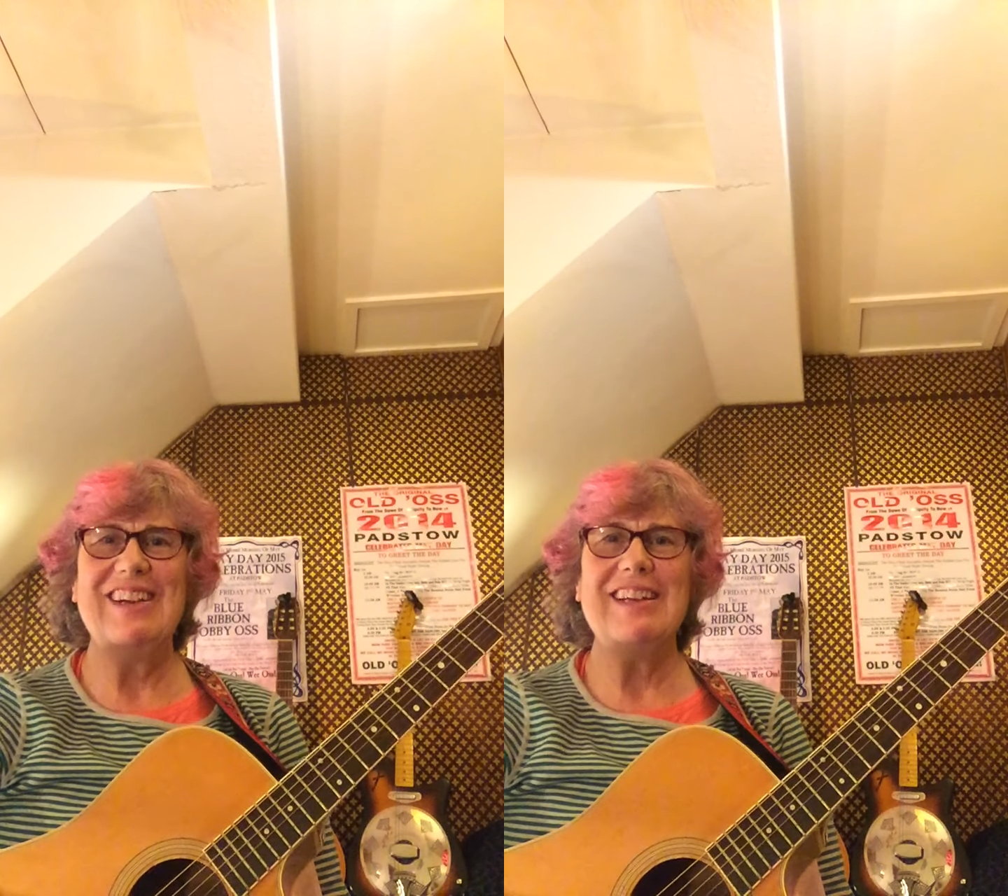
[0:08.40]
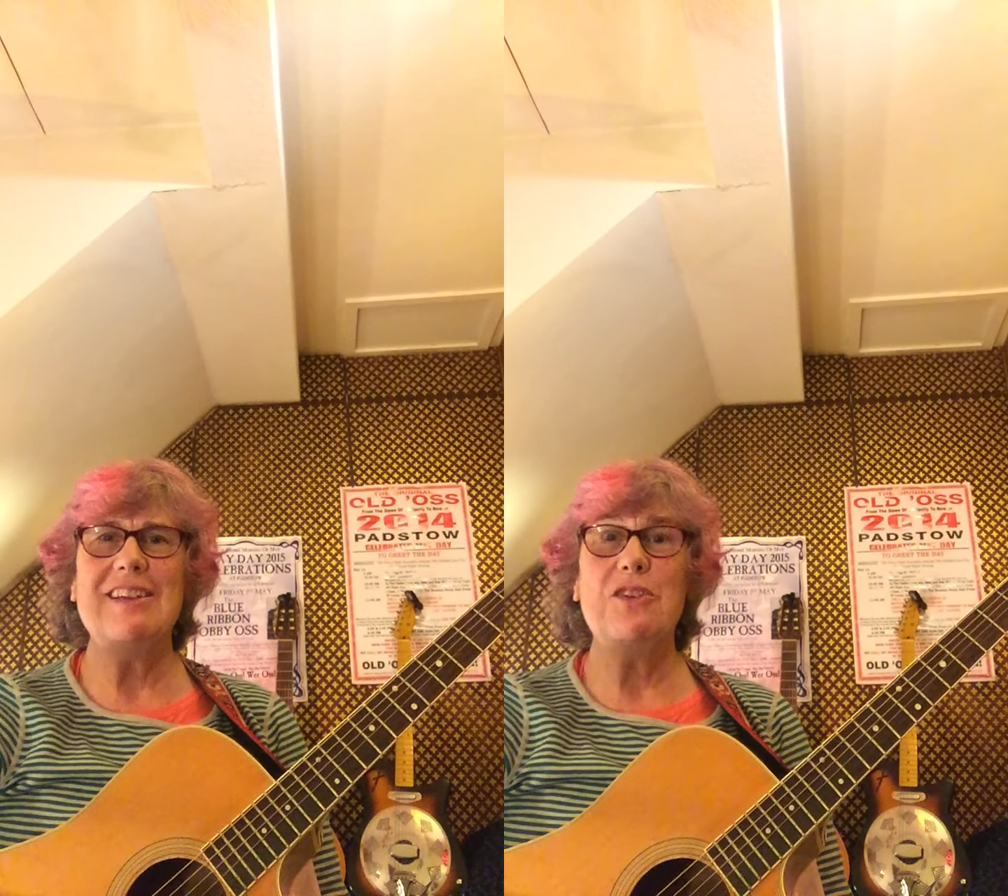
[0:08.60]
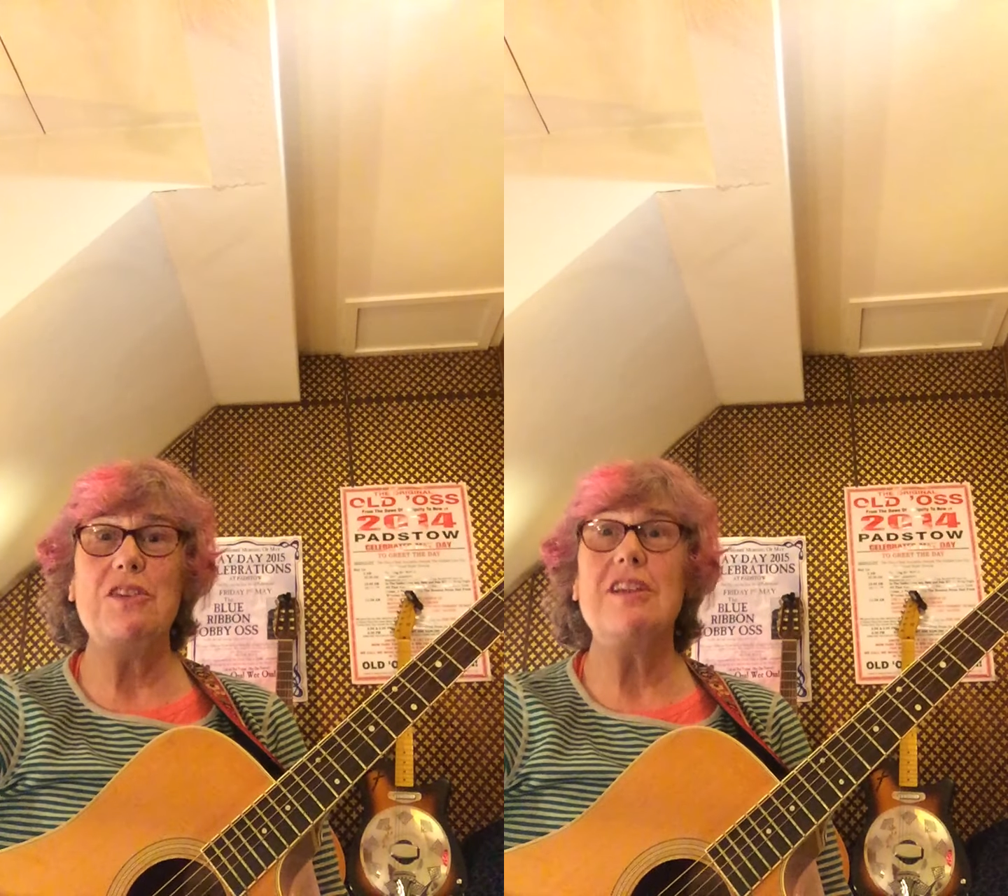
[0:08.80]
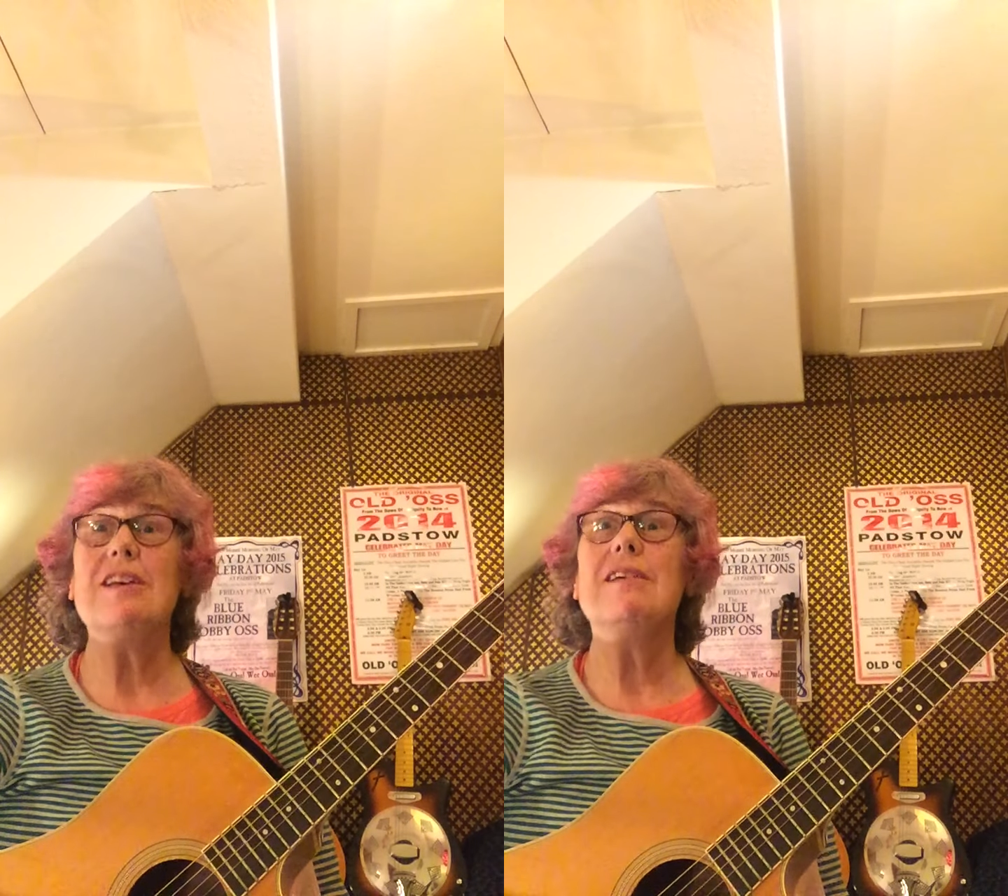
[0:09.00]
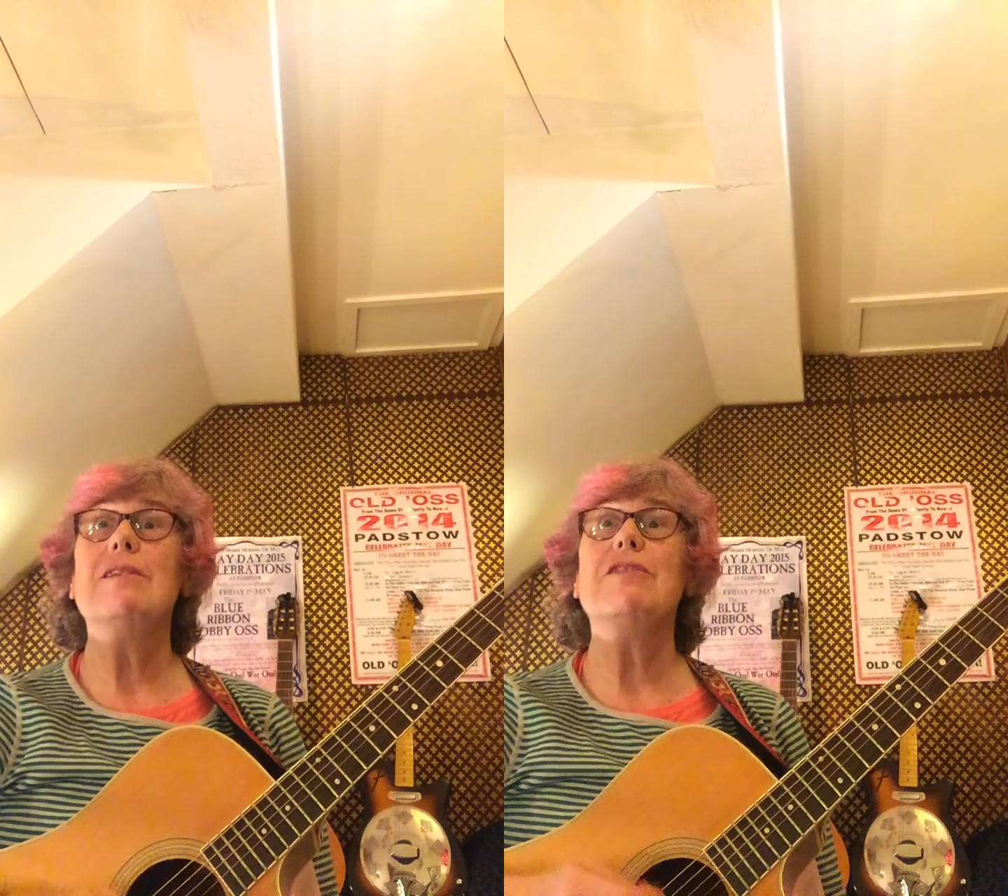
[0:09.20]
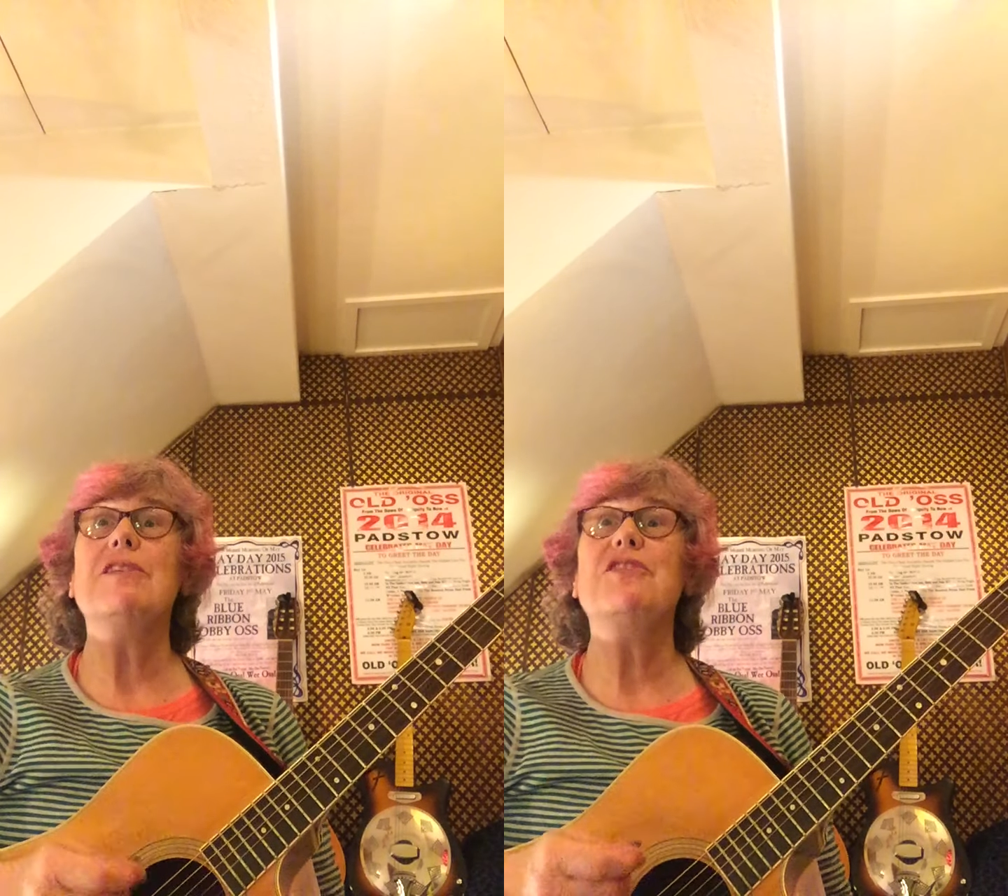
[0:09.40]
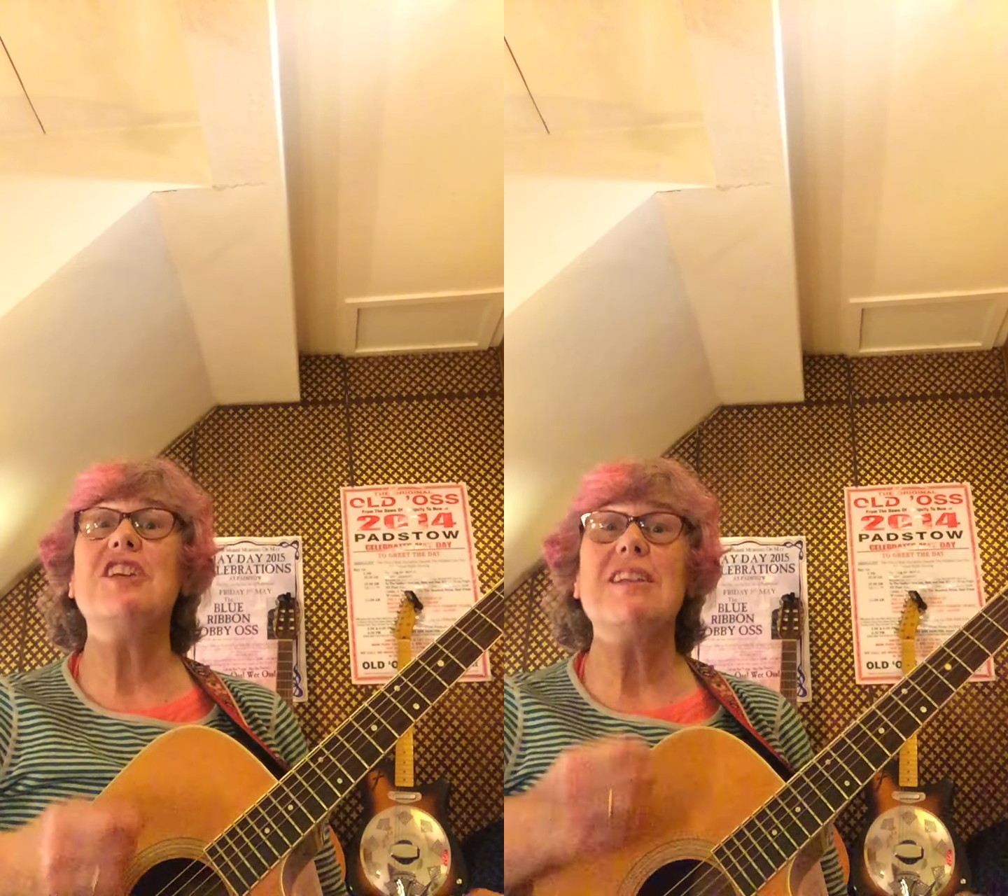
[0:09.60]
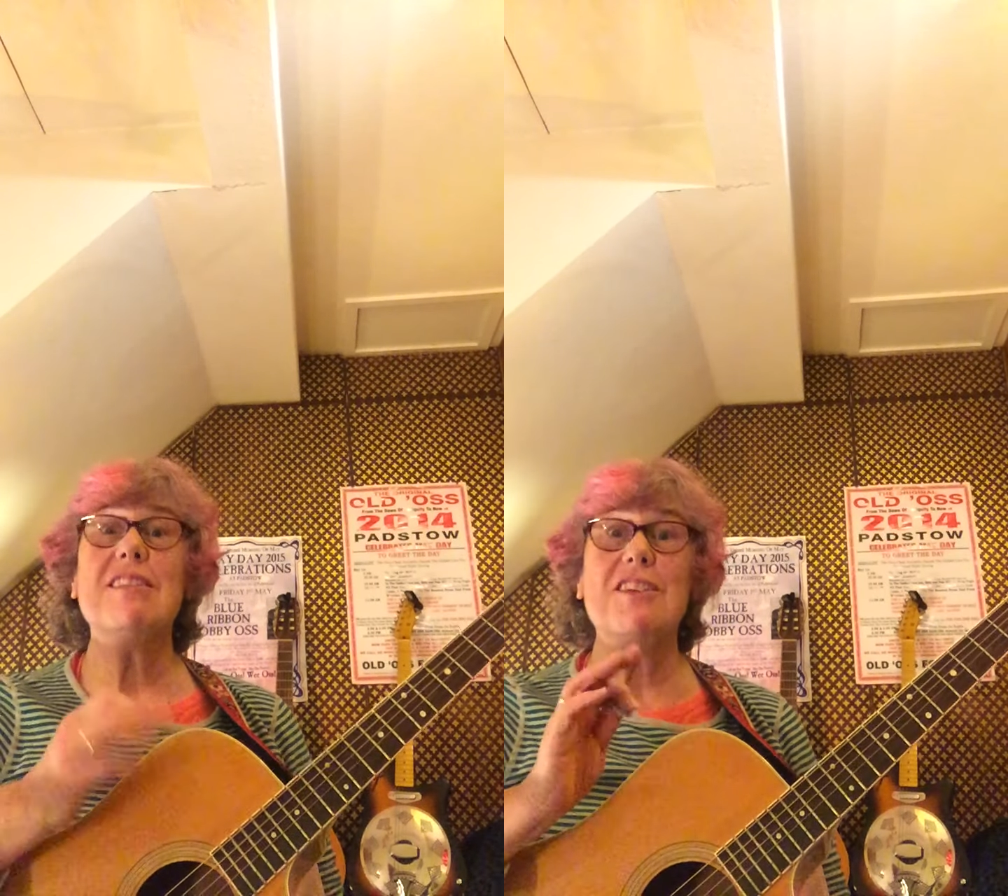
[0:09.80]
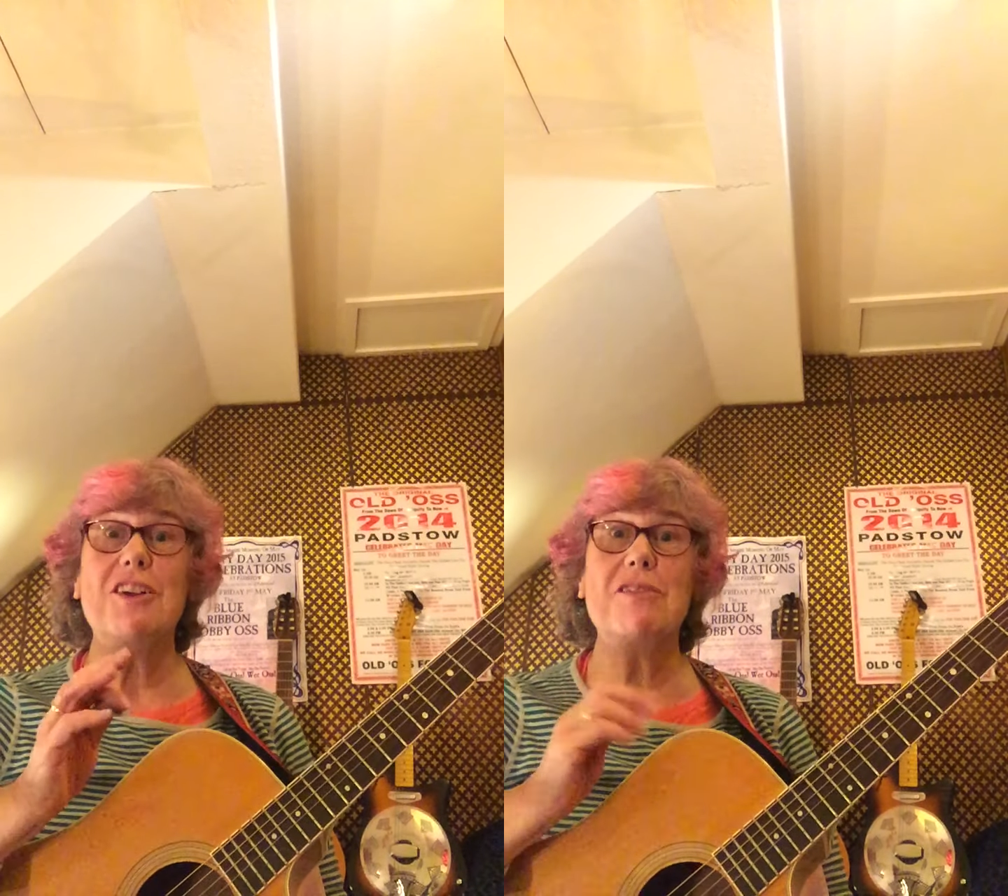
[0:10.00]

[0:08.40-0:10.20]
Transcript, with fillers: Written on the 15th of